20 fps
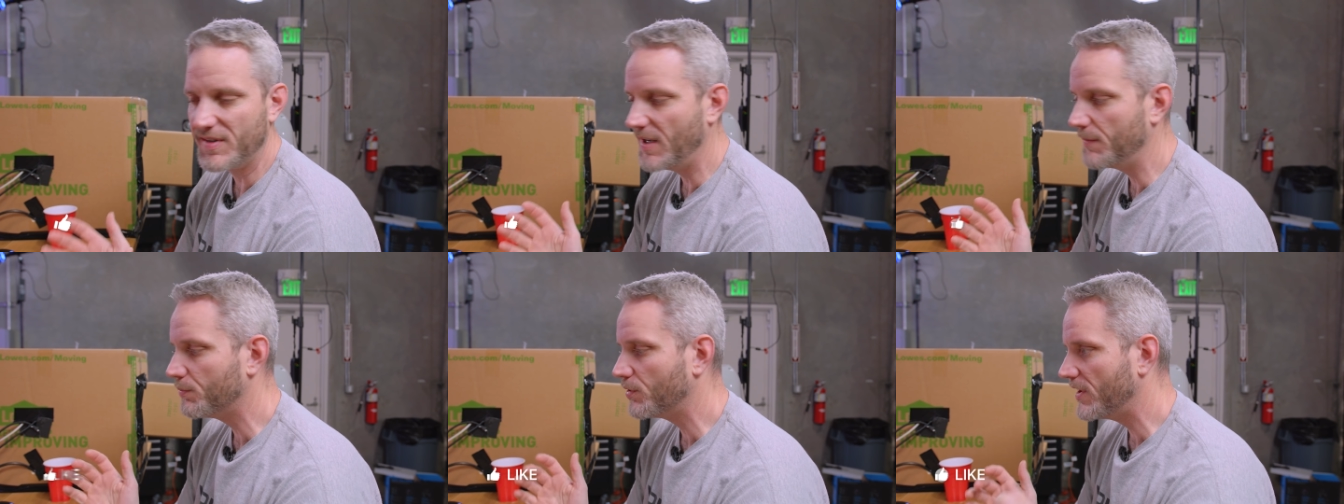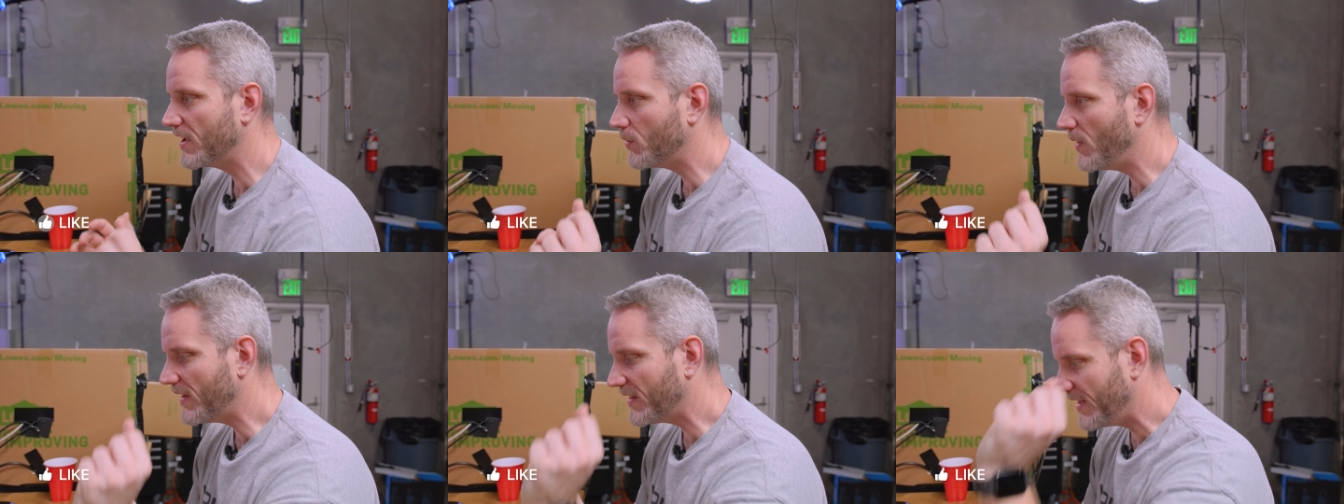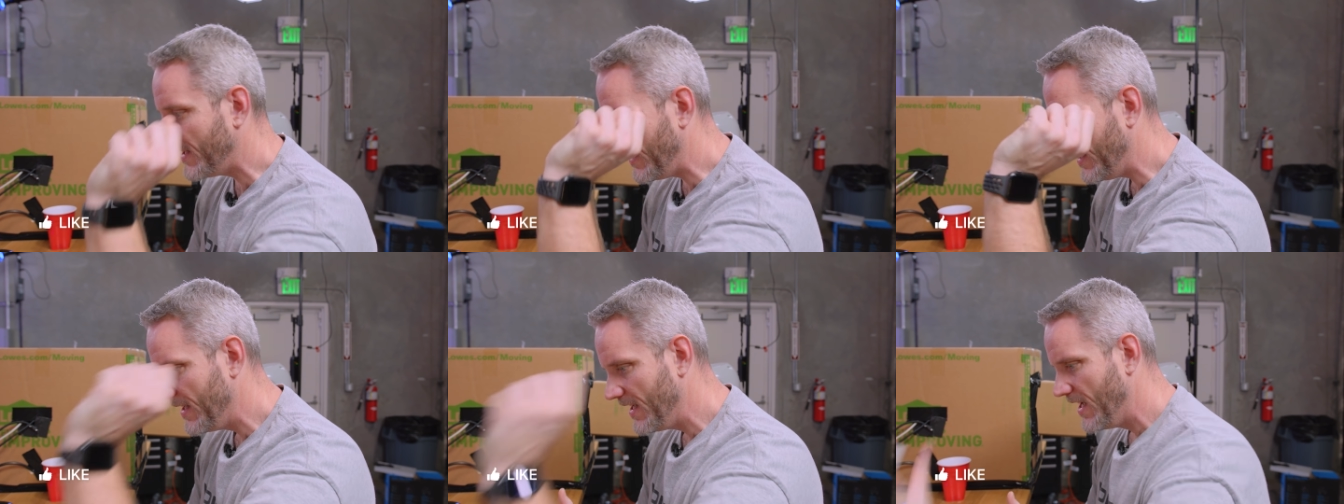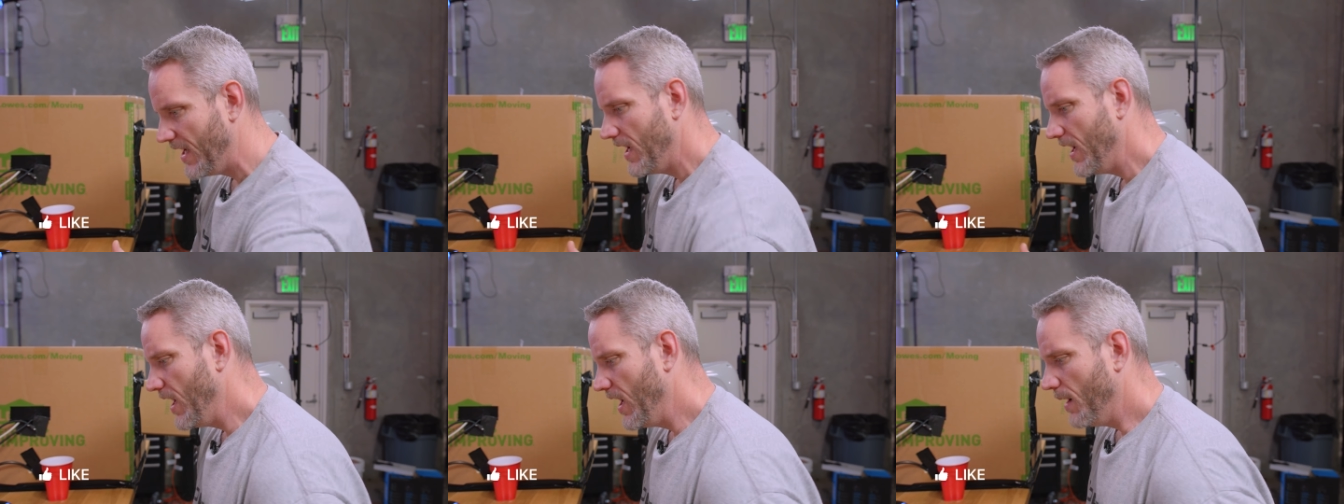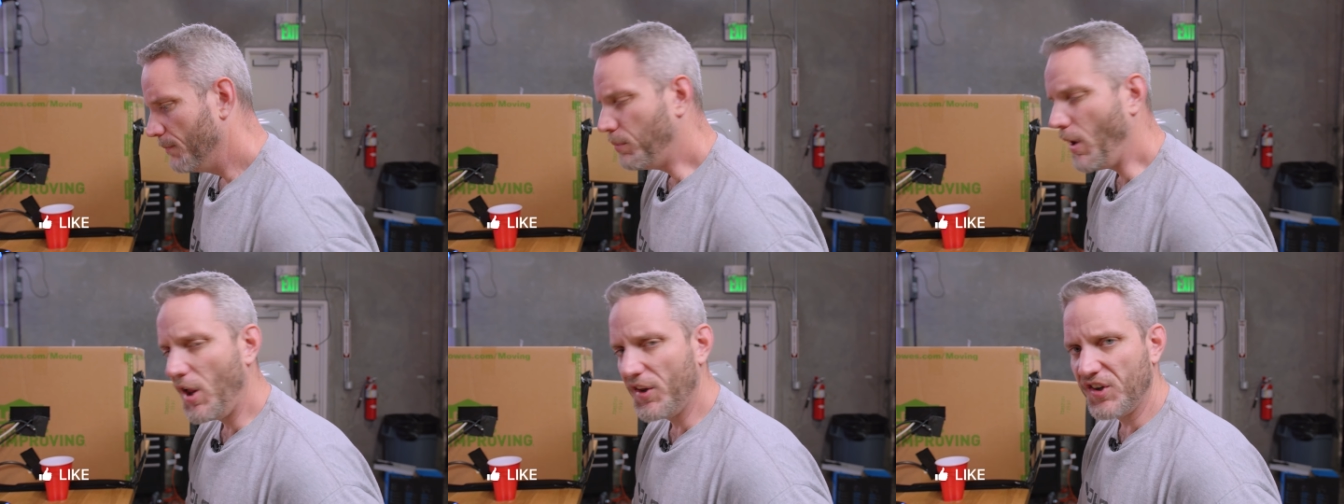10 pretty quickly.
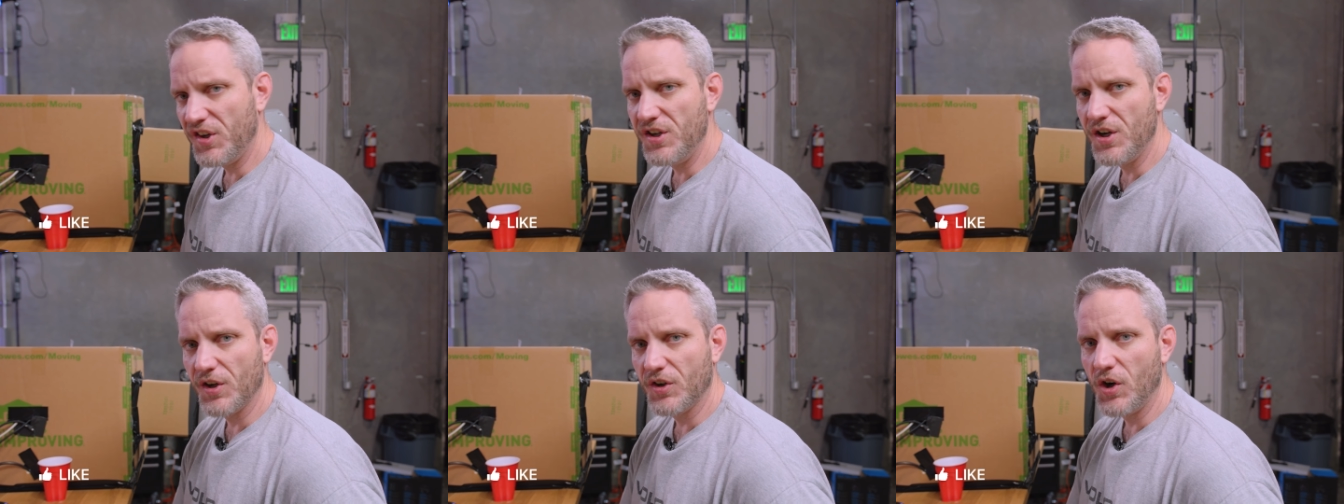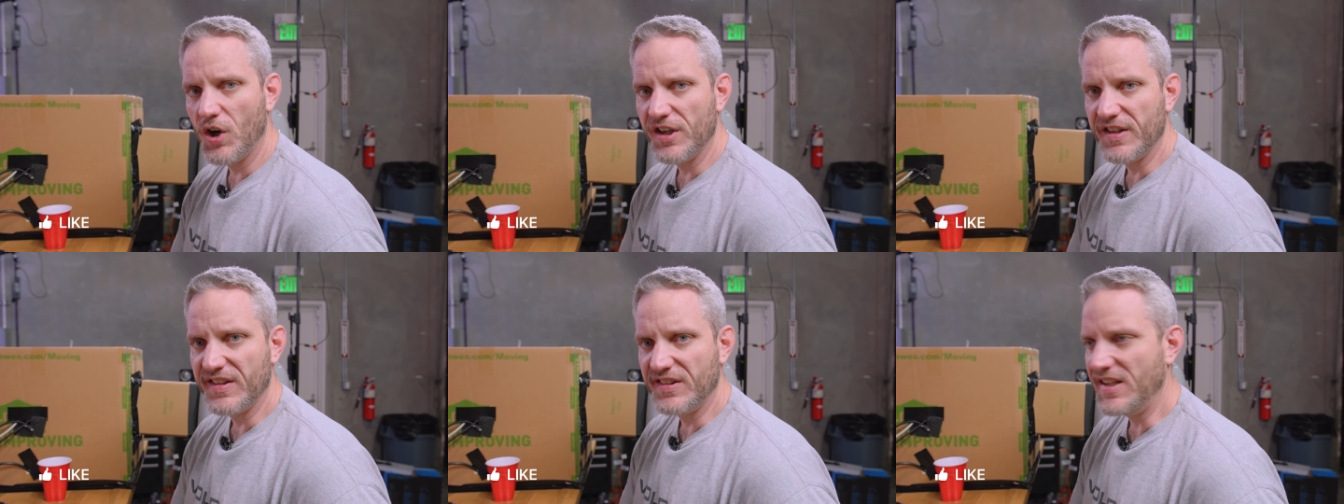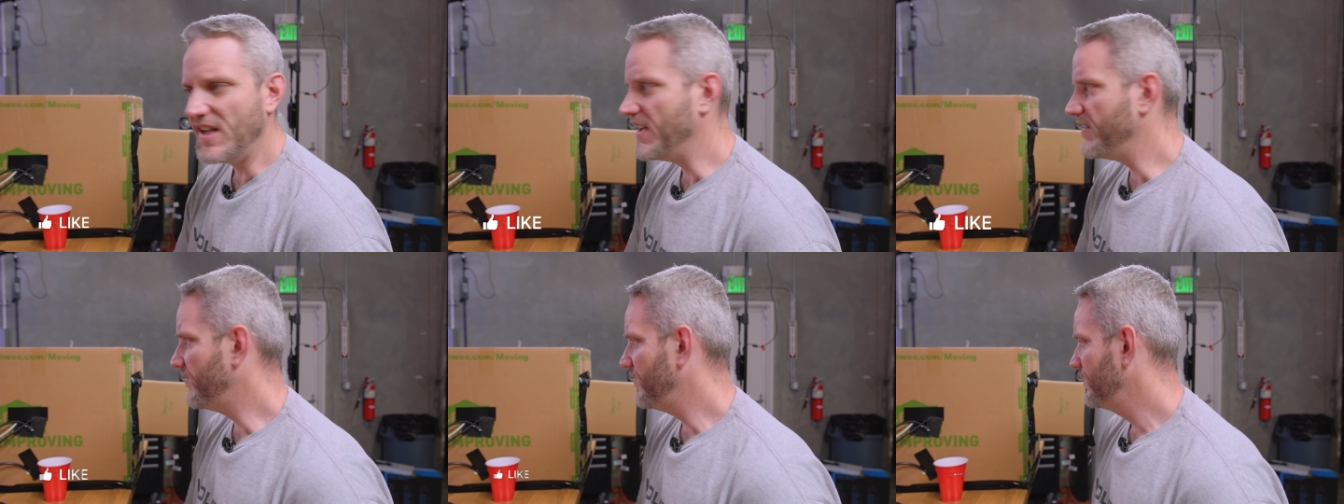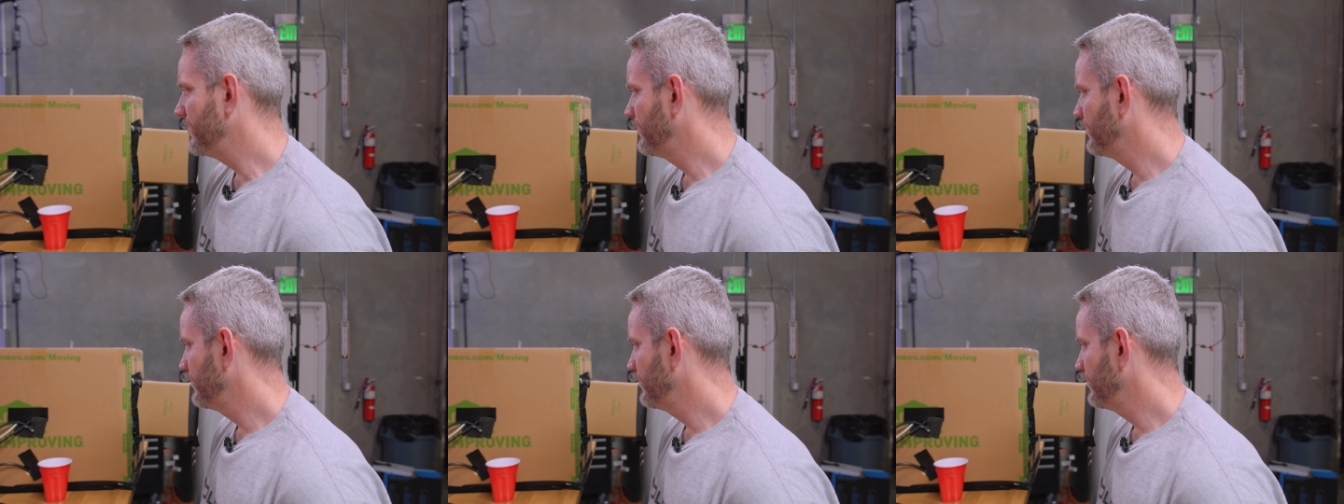Ball's in your court, Steve.